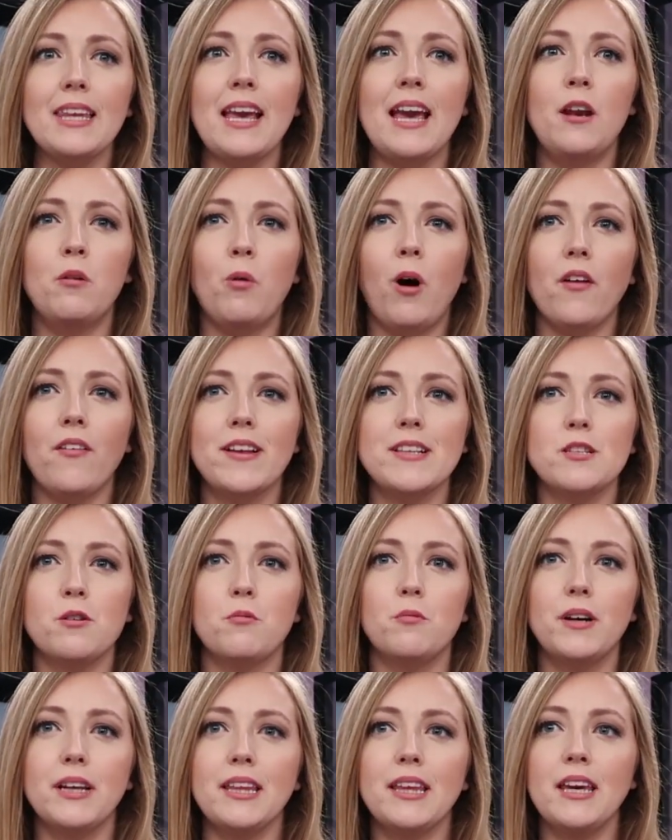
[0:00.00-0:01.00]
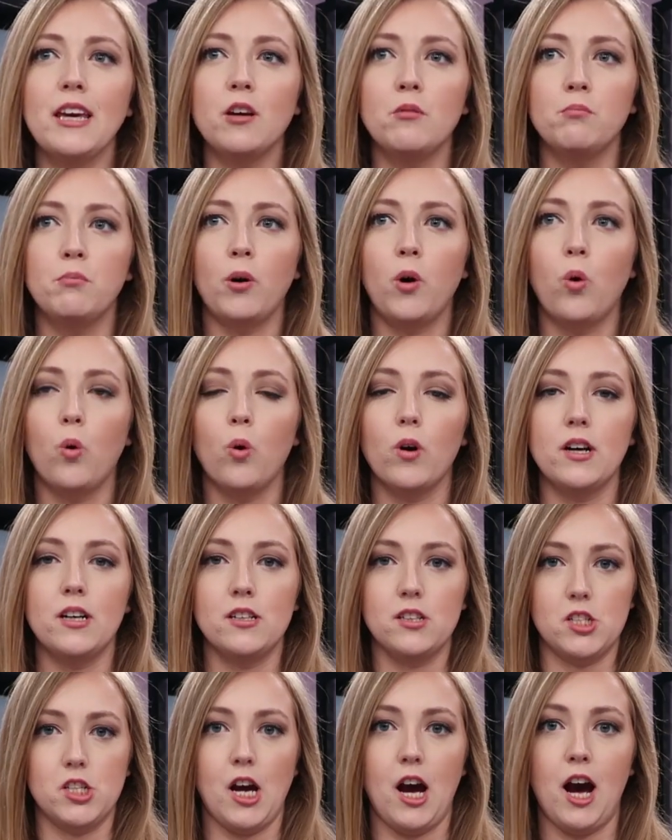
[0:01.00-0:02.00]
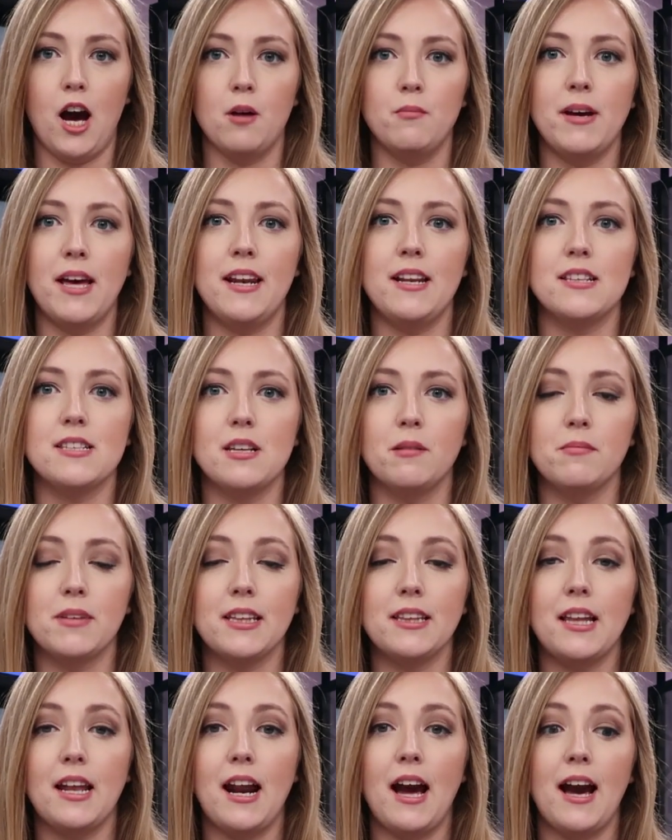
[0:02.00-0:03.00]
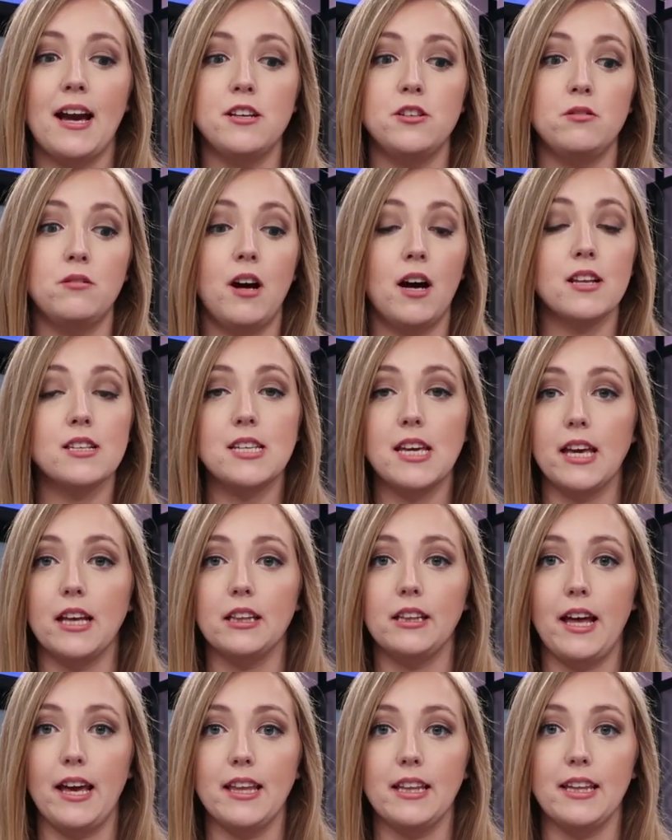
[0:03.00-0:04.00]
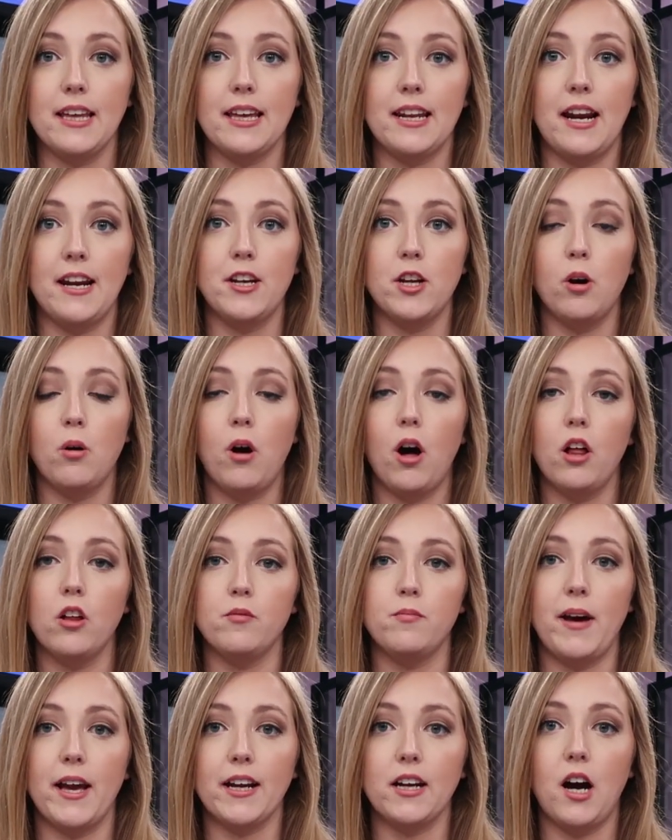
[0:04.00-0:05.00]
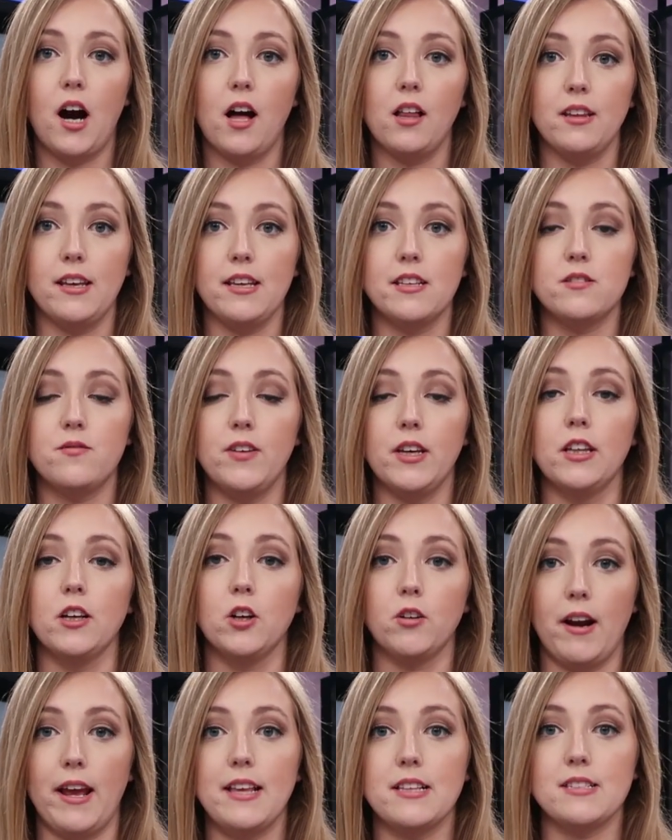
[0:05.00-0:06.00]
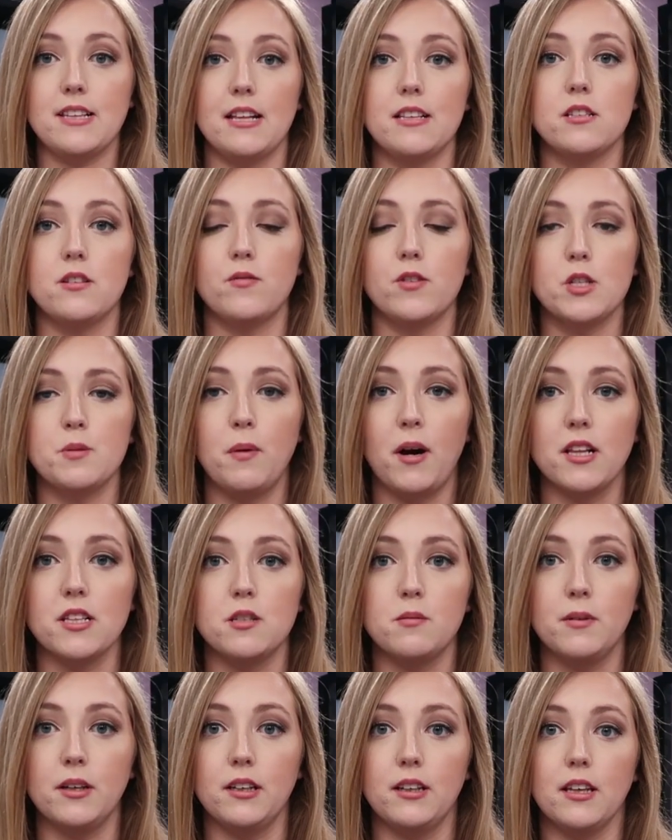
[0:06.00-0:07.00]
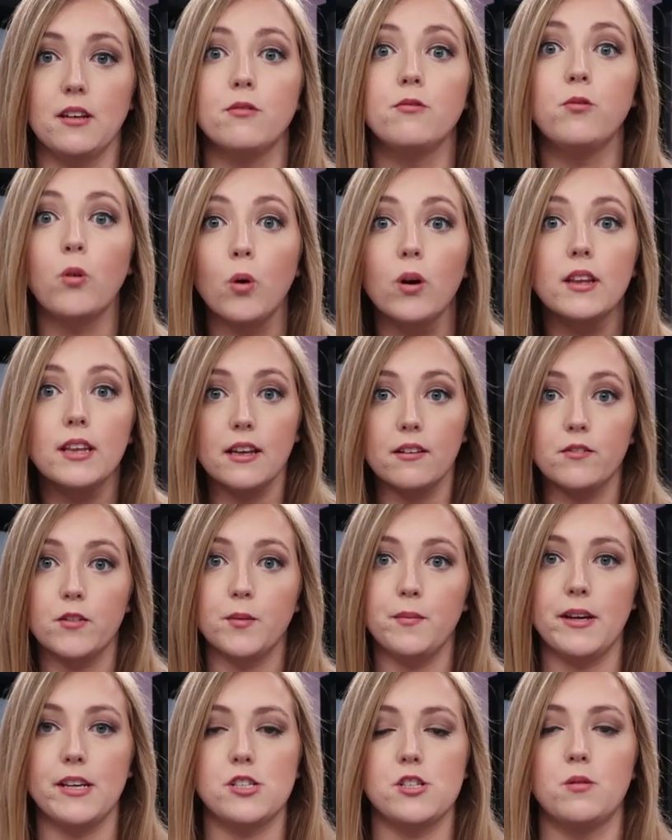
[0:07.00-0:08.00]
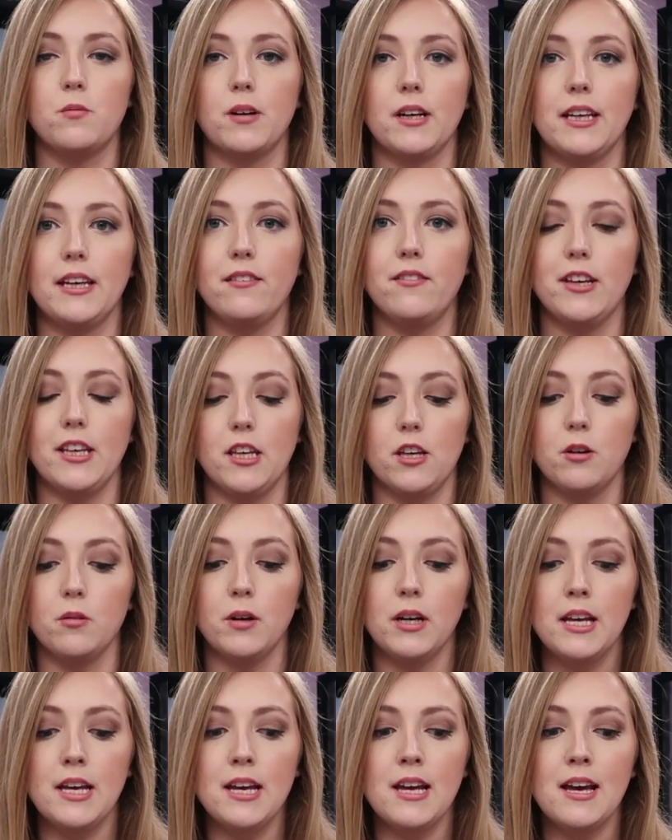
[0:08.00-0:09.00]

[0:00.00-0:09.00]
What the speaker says: And while that's a really important job, and it's something that I do not take lightly, and I know all of my colleagues feel a great sense of responsibility for the information we're giving you,